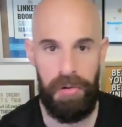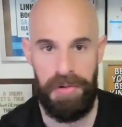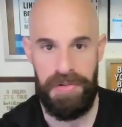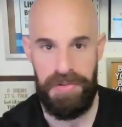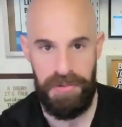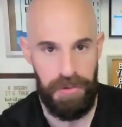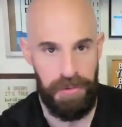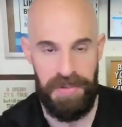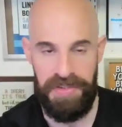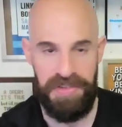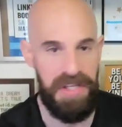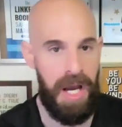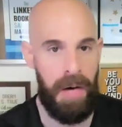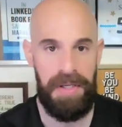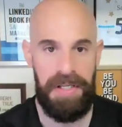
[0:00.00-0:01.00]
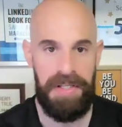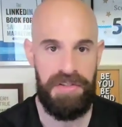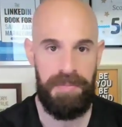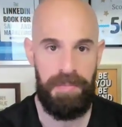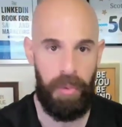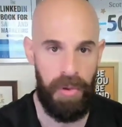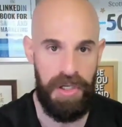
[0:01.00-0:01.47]
or a Zoom to see how we can
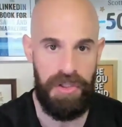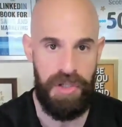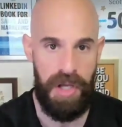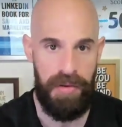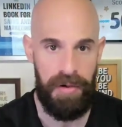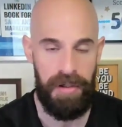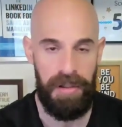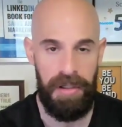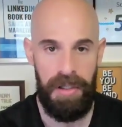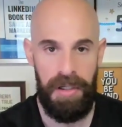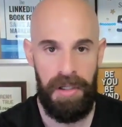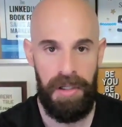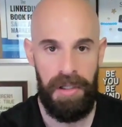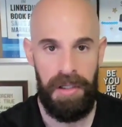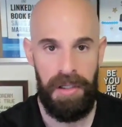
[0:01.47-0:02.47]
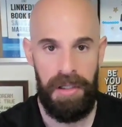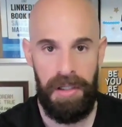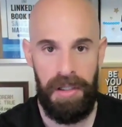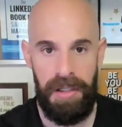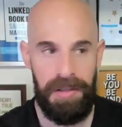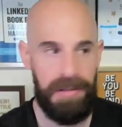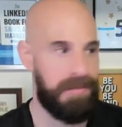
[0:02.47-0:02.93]
support each other,
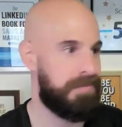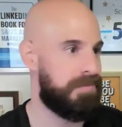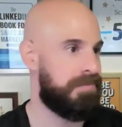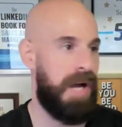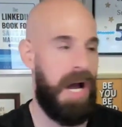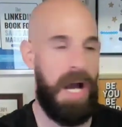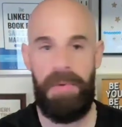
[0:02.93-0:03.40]
I